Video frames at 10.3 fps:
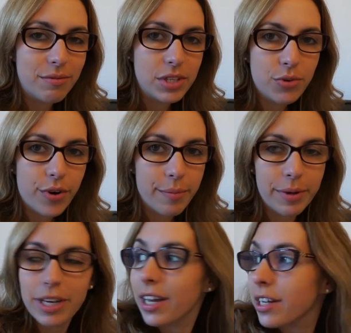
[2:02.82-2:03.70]
um, it's quite a
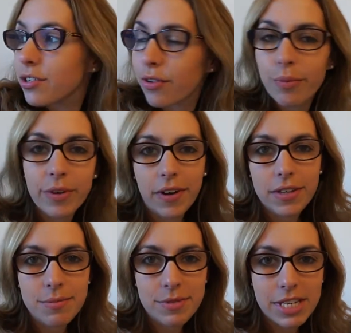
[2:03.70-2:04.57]
bit later on. We've
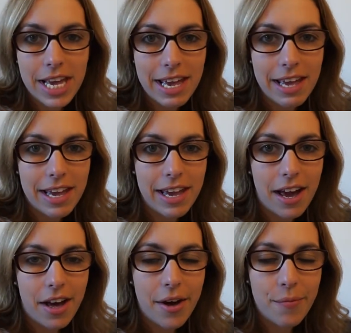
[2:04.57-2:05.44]
had some tea,
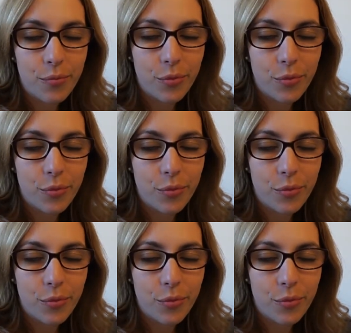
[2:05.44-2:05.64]
and um,